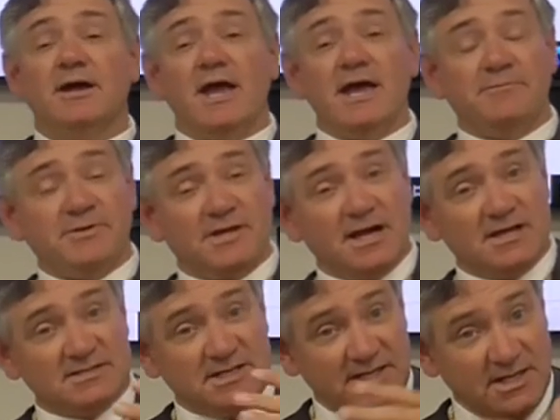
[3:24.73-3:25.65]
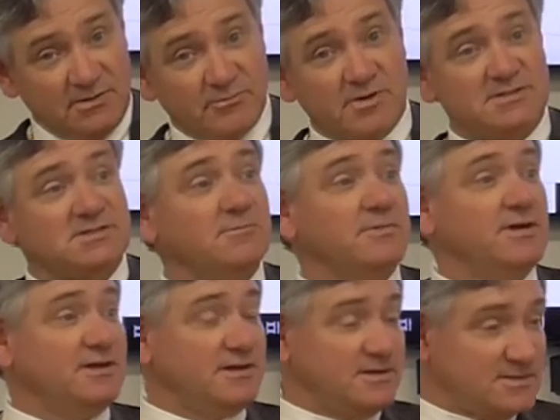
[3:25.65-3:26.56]
And because he didn't want
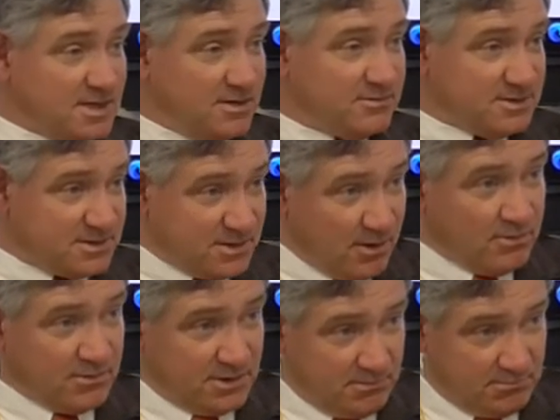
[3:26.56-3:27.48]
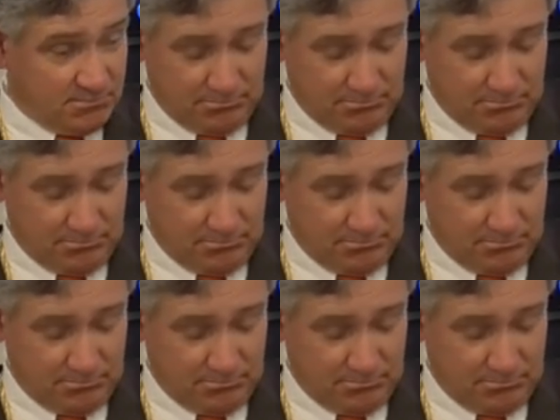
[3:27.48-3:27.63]
somebody to steal his gold